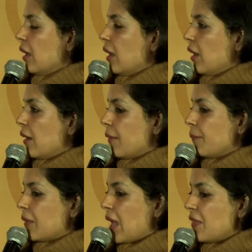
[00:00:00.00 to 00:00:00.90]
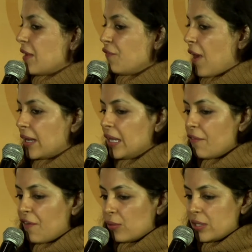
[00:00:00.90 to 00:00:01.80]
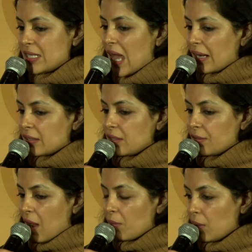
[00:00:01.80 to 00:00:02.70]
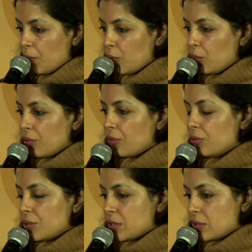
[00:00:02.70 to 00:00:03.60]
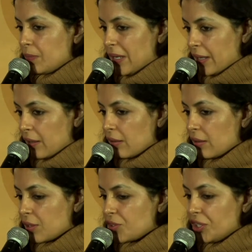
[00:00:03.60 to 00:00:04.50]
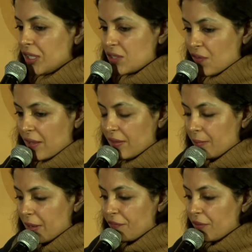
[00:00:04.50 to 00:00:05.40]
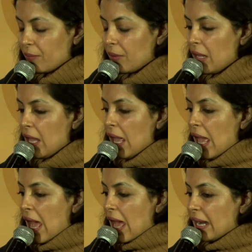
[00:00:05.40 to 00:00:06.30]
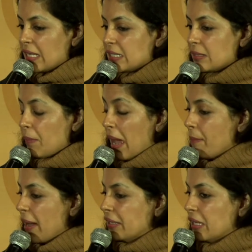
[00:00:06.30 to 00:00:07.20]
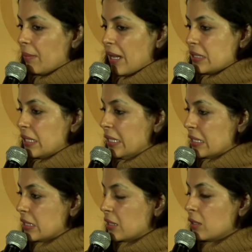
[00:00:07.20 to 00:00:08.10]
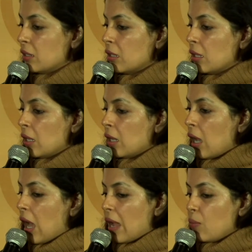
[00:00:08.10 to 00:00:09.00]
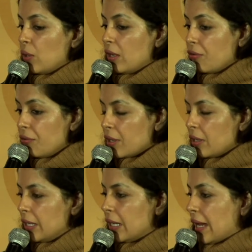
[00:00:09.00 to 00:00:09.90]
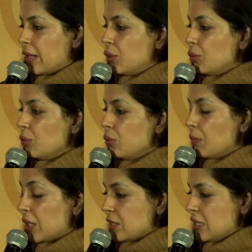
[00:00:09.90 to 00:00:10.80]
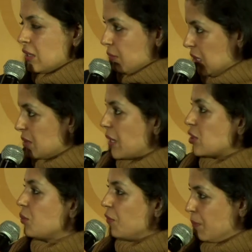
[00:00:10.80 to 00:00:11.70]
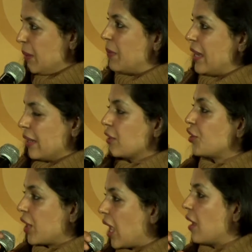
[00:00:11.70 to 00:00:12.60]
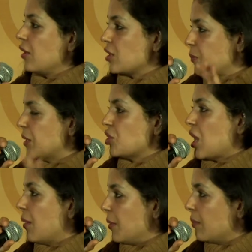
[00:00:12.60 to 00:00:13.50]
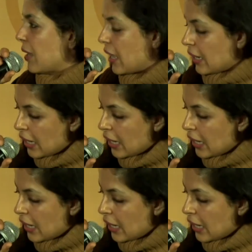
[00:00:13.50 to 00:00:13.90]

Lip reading: And then finally, I found this actor, Ram Kapoor, who's playing Katrina's father in my film. And I begged him. I said, listen, I would really like you, because he's meant to be playing a gregarious Punjabi man.